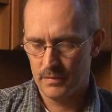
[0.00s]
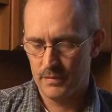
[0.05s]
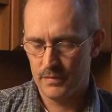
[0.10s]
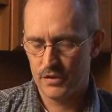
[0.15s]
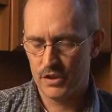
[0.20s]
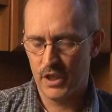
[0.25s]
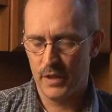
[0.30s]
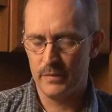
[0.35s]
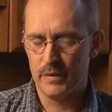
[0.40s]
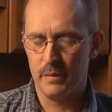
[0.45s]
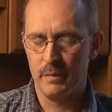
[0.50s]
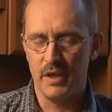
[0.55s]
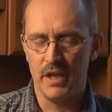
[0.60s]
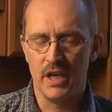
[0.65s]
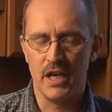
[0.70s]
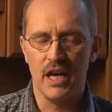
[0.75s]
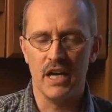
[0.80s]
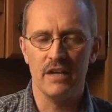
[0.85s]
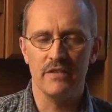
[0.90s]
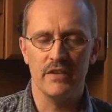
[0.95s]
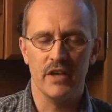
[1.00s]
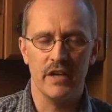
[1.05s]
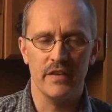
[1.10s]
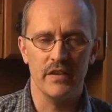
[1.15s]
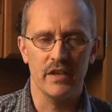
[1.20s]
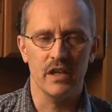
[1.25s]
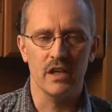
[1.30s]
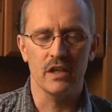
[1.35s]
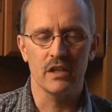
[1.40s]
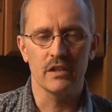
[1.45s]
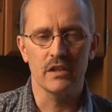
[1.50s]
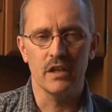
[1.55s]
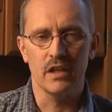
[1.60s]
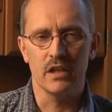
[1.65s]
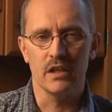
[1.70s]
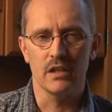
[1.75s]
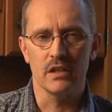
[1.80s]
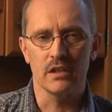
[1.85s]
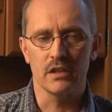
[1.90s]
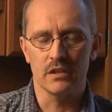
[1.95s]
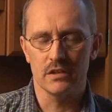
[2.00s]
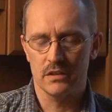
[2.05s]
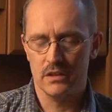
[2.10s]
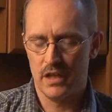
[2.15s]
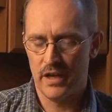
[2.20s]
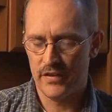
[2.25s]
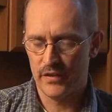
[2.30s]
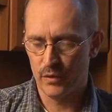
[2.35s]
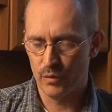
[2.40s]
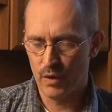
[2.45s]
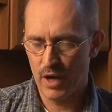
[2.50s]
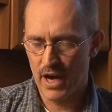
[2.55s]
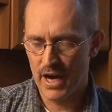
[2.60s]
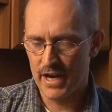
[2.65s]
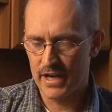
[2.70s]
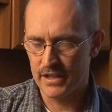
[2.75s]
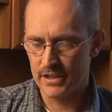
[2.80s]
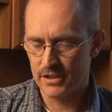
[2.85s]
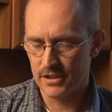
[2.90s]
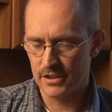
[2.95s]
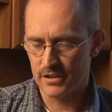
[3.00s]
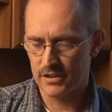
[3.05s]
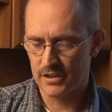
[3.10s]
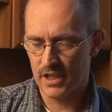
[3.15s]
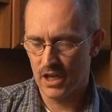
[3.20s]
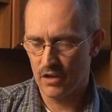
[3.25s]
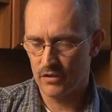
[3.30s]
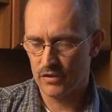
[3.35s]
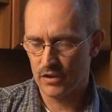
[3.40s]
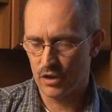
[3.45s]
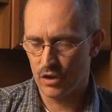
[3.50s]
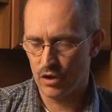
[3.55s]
seemed to be kind of on the rise in South